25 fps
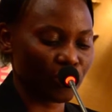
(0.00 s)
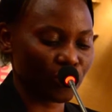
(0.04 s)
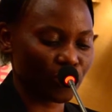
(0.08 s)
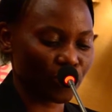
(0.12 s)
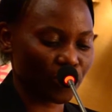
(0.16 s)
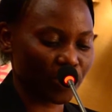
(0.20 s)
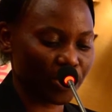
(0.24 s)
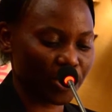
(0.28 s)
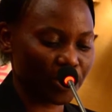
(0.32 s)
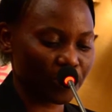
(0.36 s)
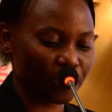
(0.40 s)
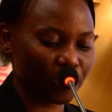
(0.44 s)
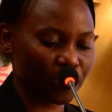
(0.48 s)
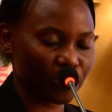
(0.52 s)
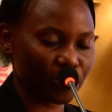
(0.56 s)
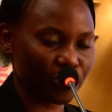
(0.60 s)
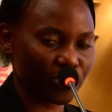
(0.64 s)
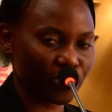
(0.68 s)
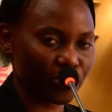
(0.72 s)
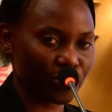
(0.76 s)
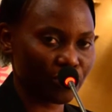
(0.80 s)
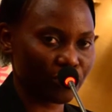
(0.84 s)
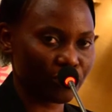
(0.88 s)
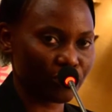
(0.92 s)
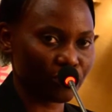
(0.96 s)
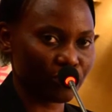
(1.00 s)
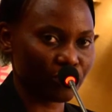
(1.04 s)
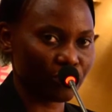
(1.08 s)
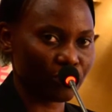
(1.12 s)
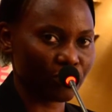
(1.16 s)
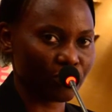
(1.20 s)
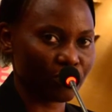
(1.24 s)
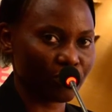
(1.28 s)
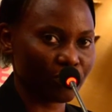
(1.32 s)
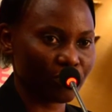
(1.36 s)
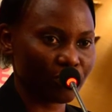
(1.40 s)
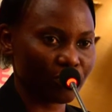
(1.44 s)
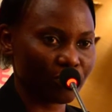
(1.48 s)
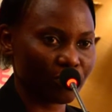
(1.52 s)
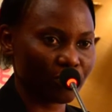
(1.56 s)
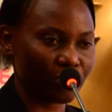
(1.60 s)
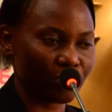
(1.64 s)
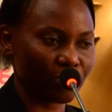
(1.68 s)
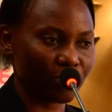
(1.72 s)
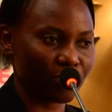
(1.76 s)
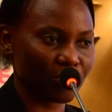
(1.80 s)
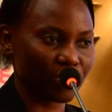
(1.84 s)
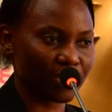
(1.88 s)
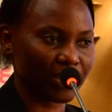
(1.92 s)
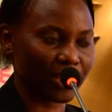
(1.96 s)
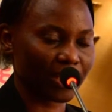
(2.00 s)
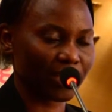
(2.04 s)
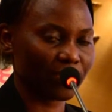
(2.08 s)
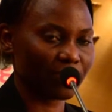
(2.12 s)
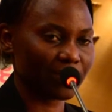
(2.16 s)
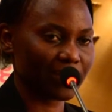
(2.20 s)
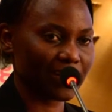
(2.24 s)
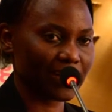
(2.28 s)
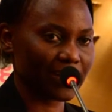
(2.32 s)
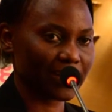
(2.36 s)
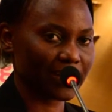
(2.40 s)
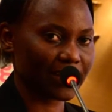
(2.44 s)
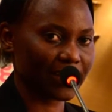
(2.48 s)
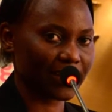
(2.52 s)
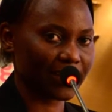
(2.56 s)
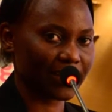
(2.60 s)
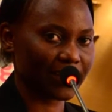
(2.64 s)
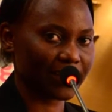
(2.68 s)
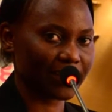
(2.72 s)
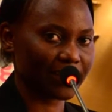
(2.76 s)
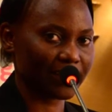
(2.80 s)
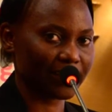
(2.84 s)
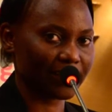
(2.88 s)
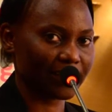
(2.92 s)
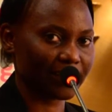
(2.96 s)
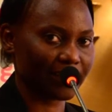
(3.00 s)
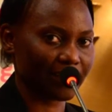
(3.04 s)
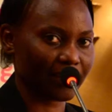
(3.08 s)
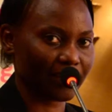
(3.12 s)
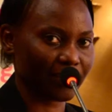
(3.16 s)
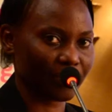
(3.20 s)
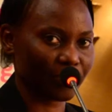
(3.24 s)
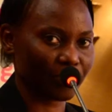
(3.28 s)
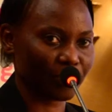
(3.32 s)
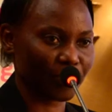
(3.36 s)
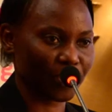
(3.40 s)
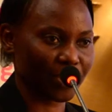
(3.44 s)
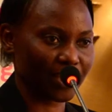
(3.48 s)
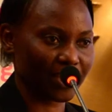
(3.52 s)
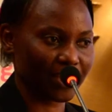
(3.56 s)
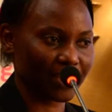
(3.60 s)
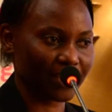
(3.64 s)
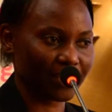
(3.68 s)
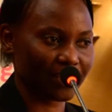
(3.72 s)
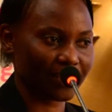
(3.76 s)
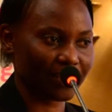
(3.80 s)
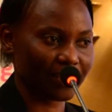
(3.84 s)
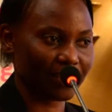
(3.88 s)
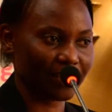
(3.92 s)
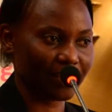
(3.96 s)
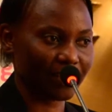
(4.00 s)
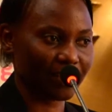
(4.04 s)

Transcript: to respond to security challenges in the community.